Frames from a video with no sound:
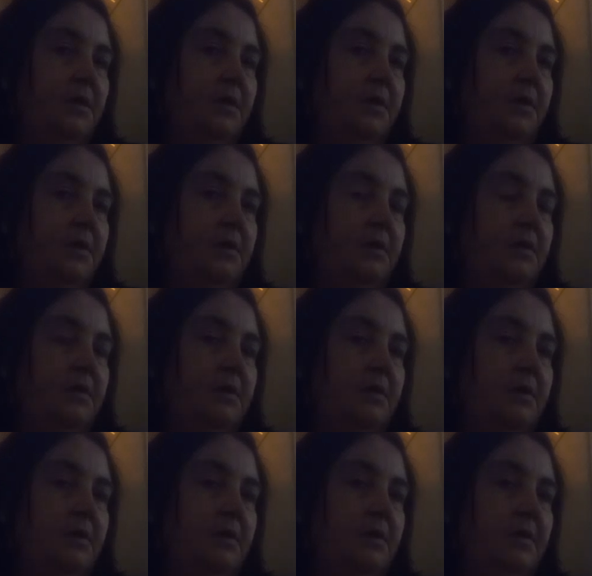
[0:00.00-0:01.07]
and it's
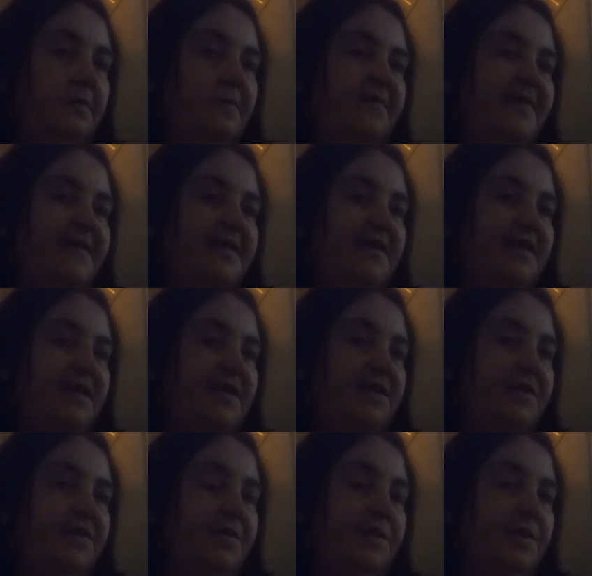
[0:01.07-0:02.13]
an
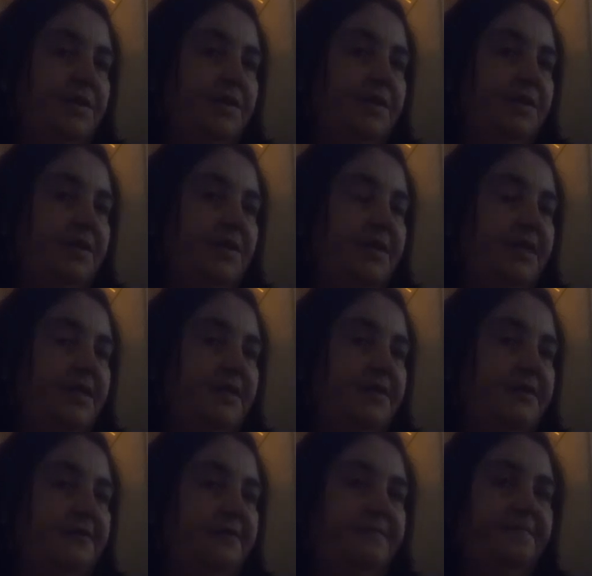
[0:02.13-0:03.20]
infestation. And it's like,
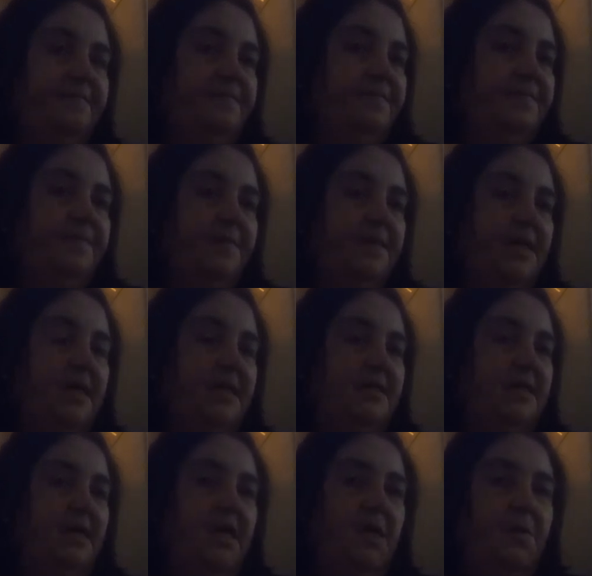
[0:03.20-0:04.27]
oh, he's
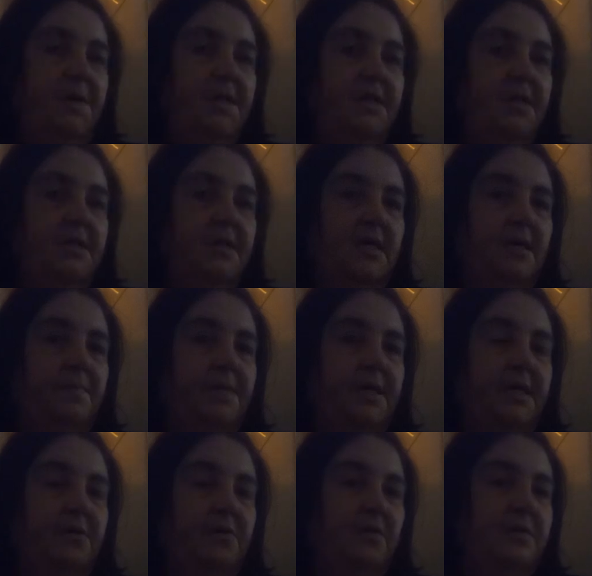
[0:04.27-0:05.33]
the only one that doesn't get
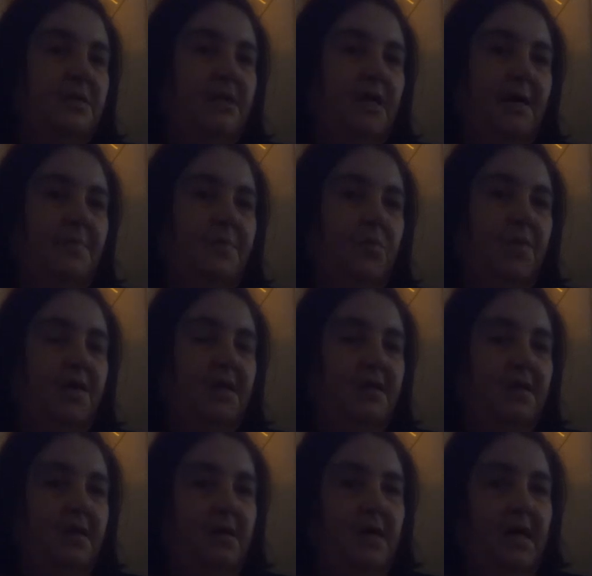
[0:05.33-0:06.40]
picked on. It's like, but what do you
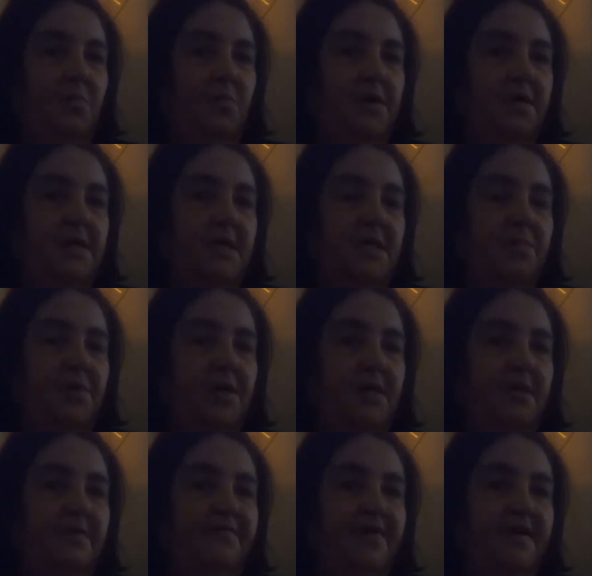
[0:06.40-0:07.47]
think's bringing
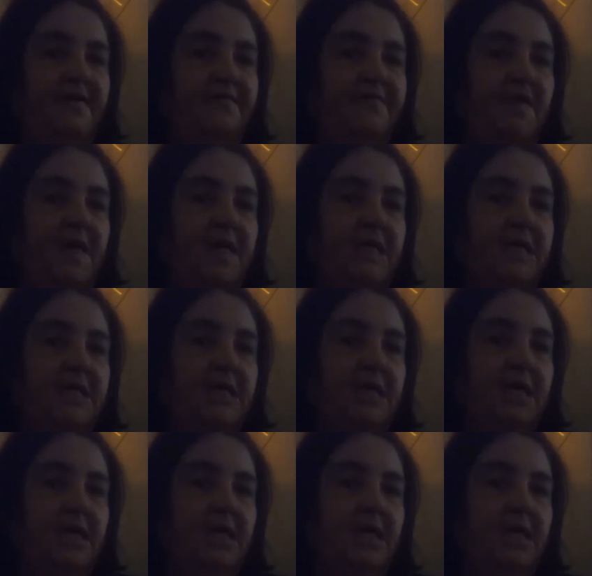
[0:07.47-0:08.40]
in the fucking fleas?